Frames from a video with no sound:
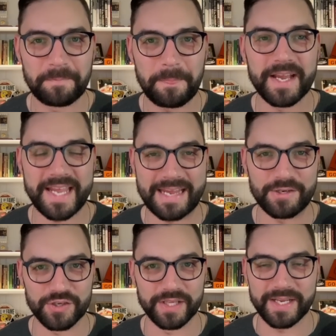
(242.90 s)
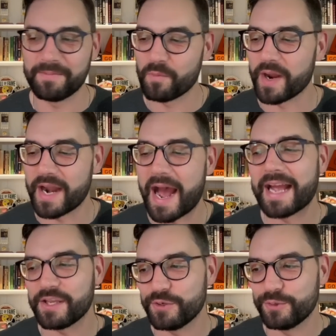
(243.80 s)
occasionally when I
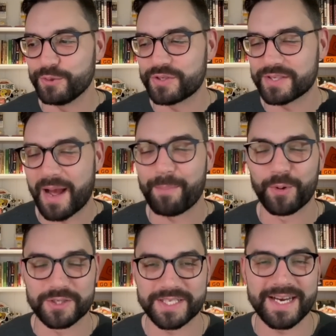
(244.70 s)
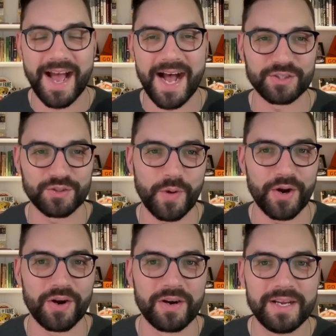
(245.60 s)
use a person on
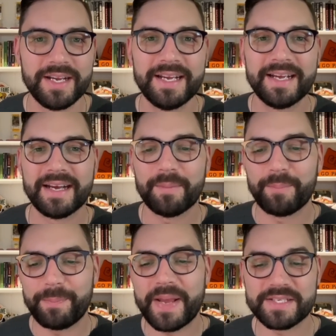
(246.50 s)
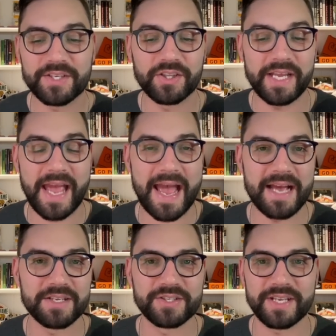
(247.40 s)
Twitter basically
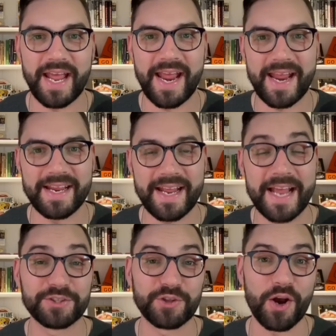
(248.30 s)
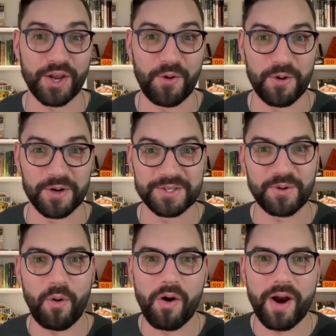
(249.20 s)
as a stalking horse
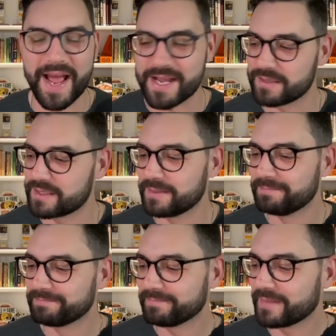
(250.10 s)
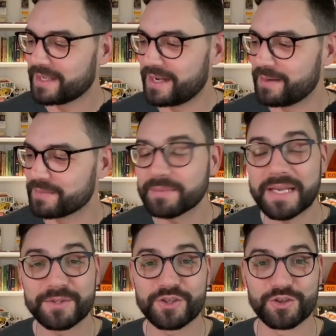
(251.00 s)
or as
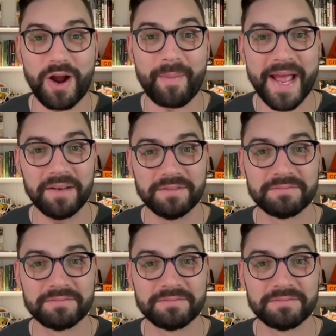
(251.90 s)
sometimes a straw man.